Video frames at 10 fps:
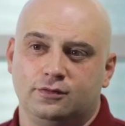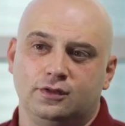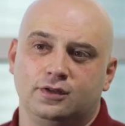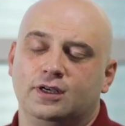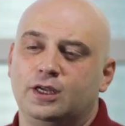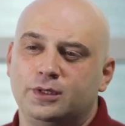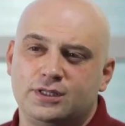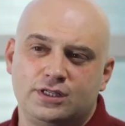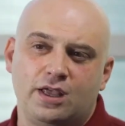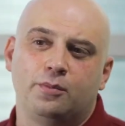There are
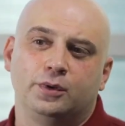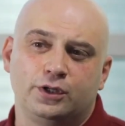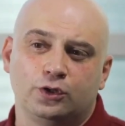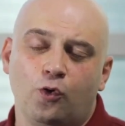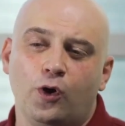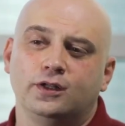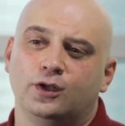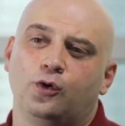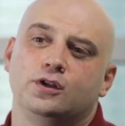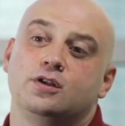over
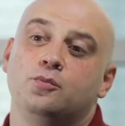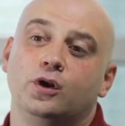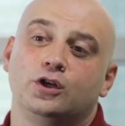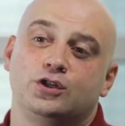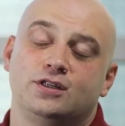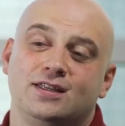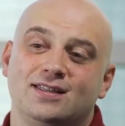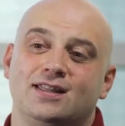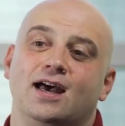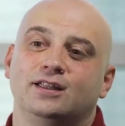600,000
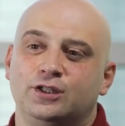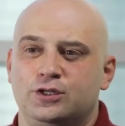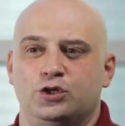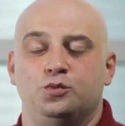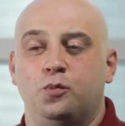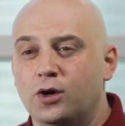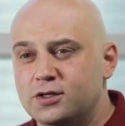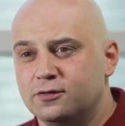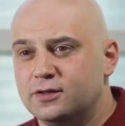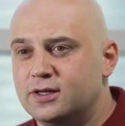users in the Platin
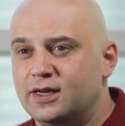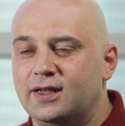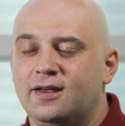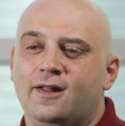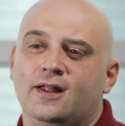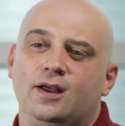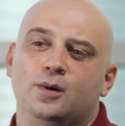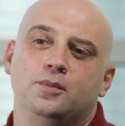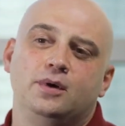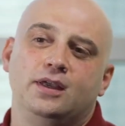Coin crypto system.
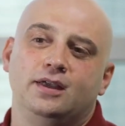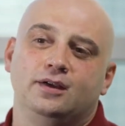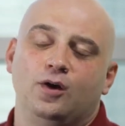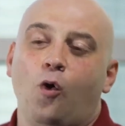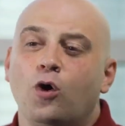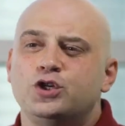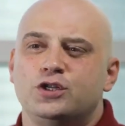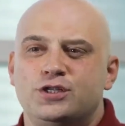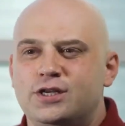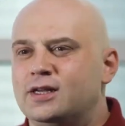We are
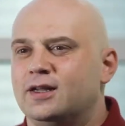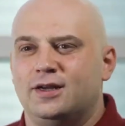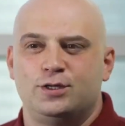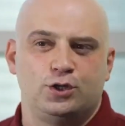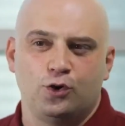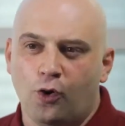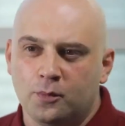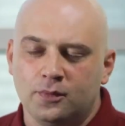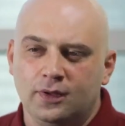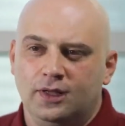growing a lot,
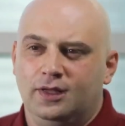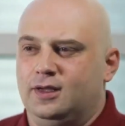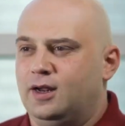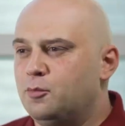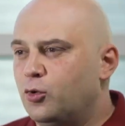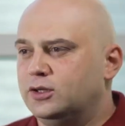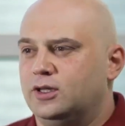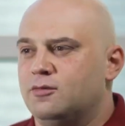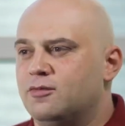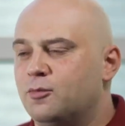operating
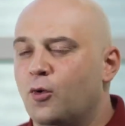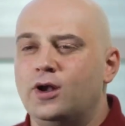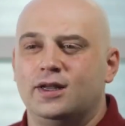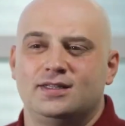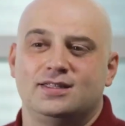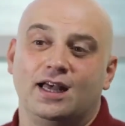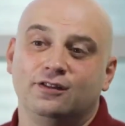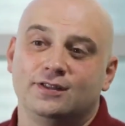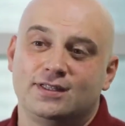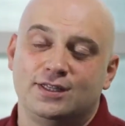in over
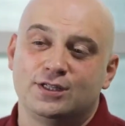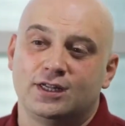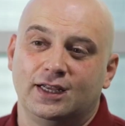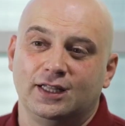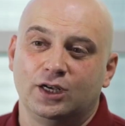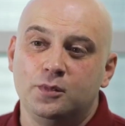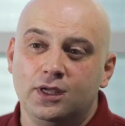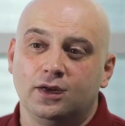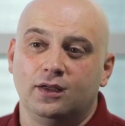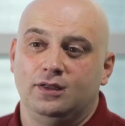120 countries
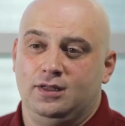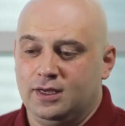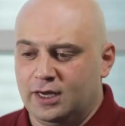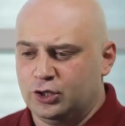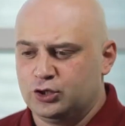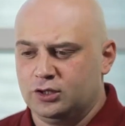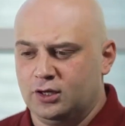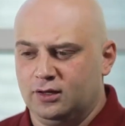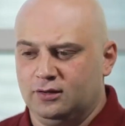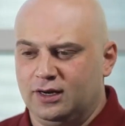around the world,
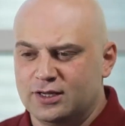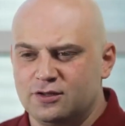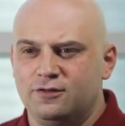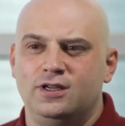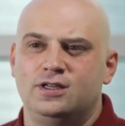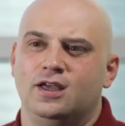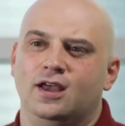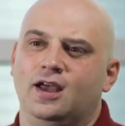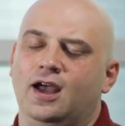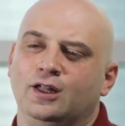and the
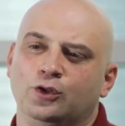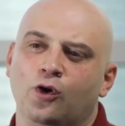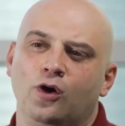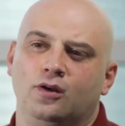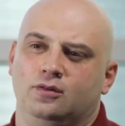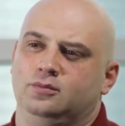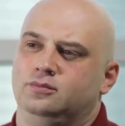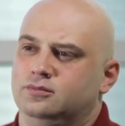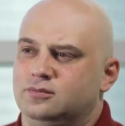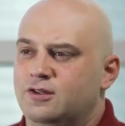development is
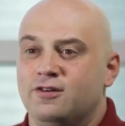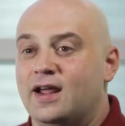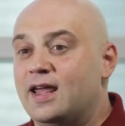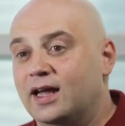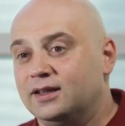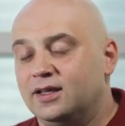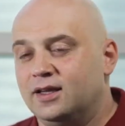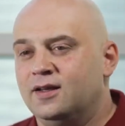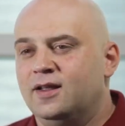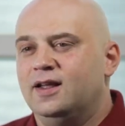incredible. Platin